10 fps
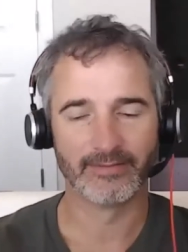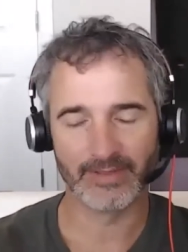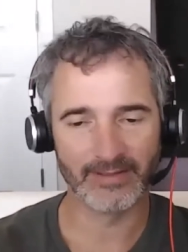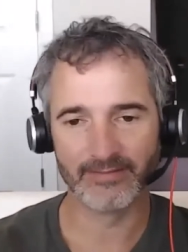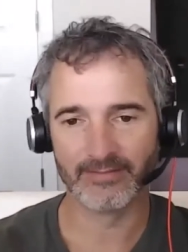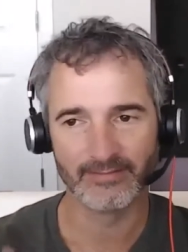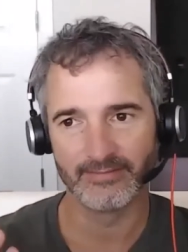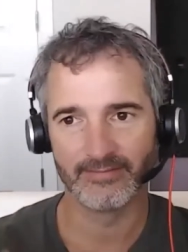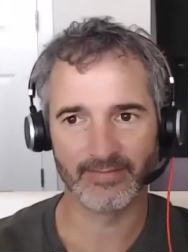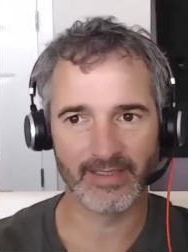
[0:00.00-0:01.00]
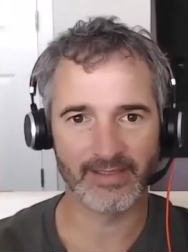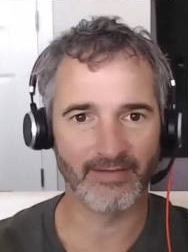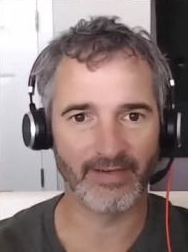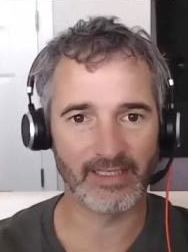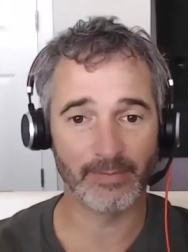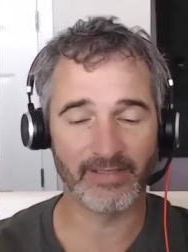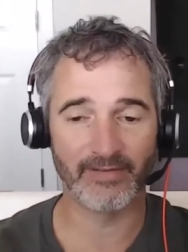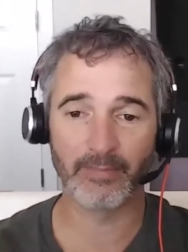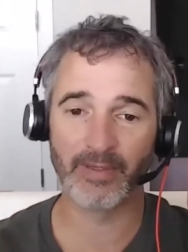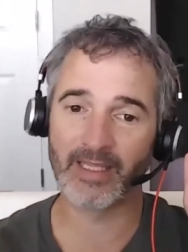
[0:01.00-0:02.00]
Well, that's not very
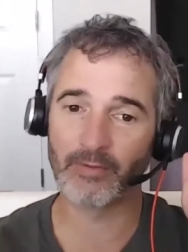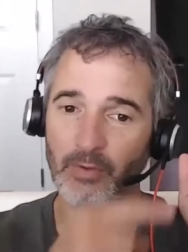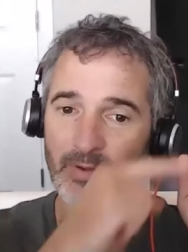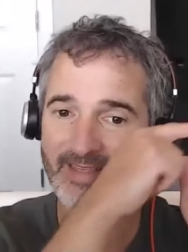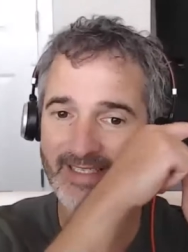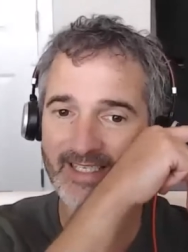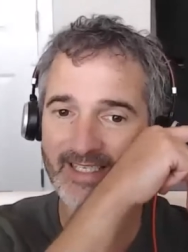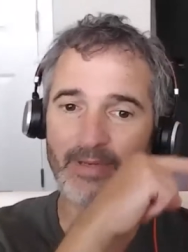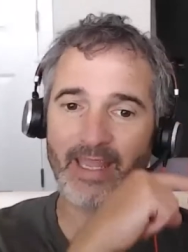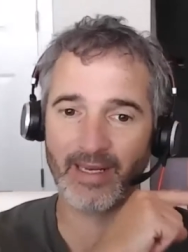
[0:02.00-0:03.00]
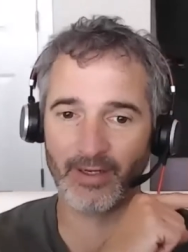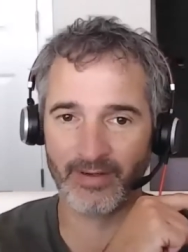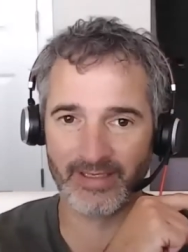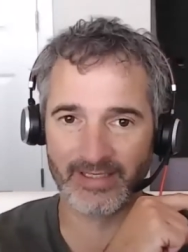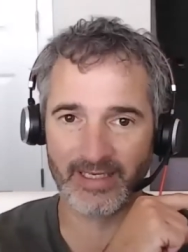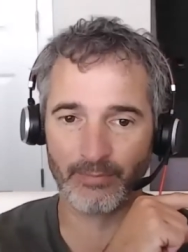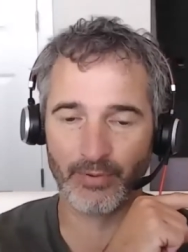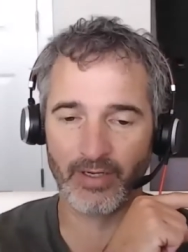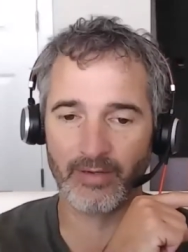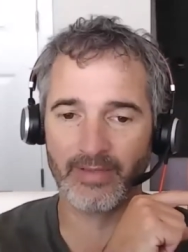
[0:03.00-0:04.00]
specific, but then we ran this subcategory on the skin
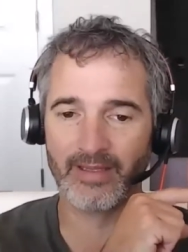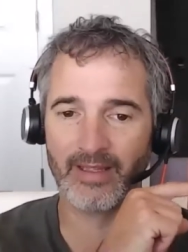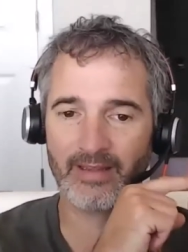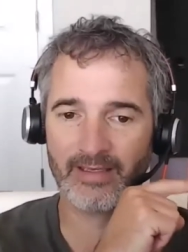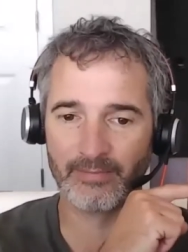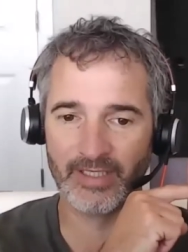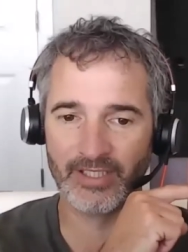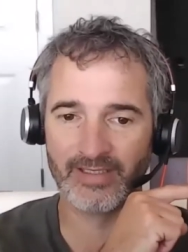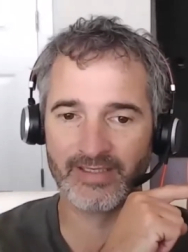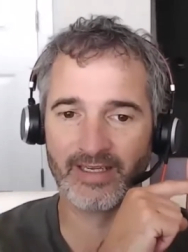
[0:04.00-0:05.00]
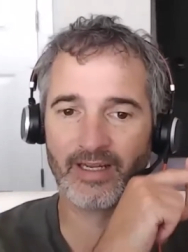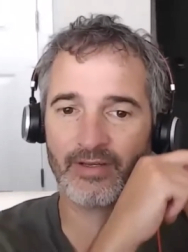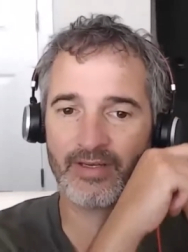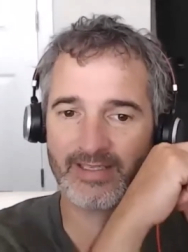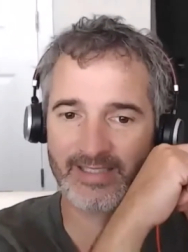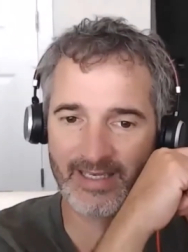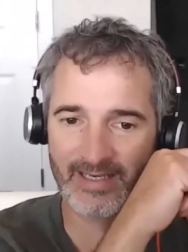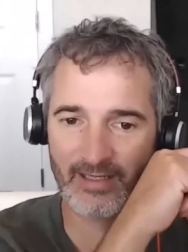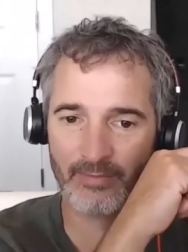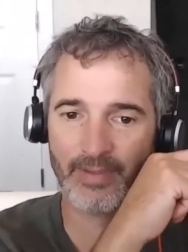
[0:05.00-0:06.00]
program, and, and the machine said, "Oh, you need
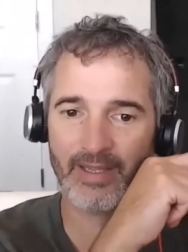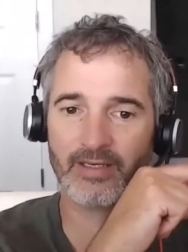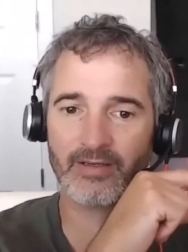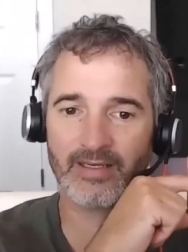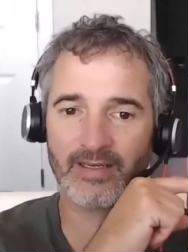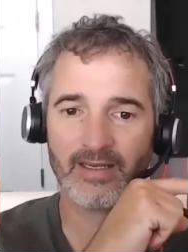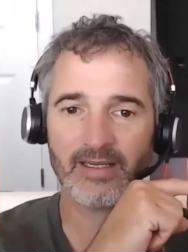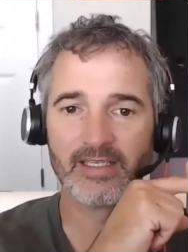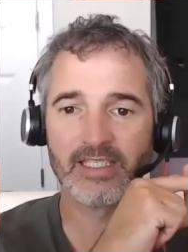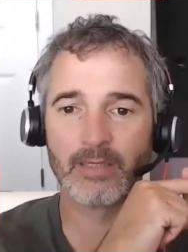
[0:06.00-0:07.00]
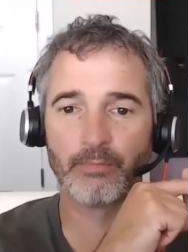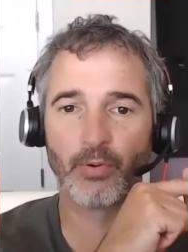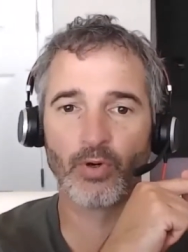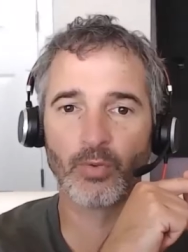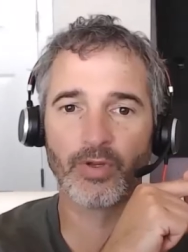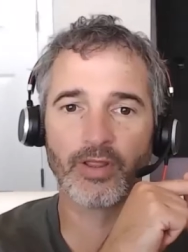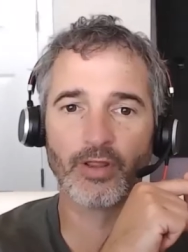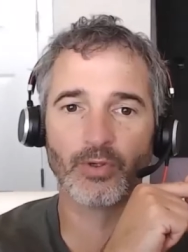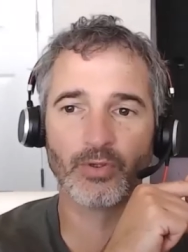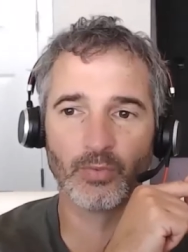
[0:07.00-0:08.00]
skin help, and you need support with
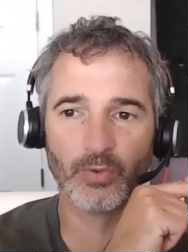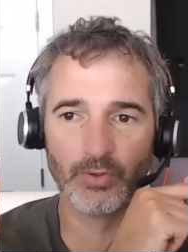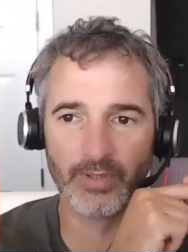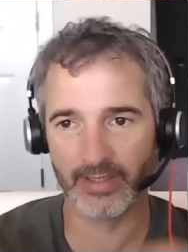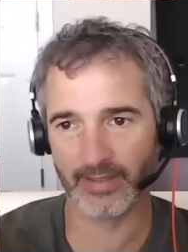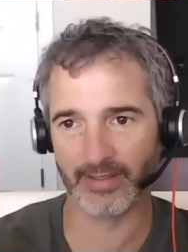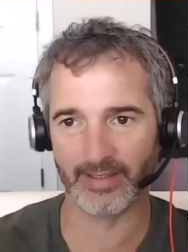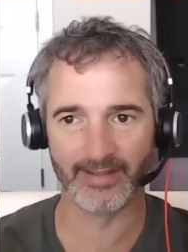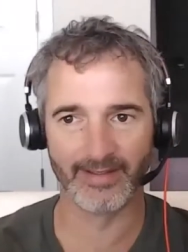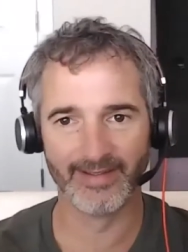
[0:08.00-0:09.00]
local wound healing."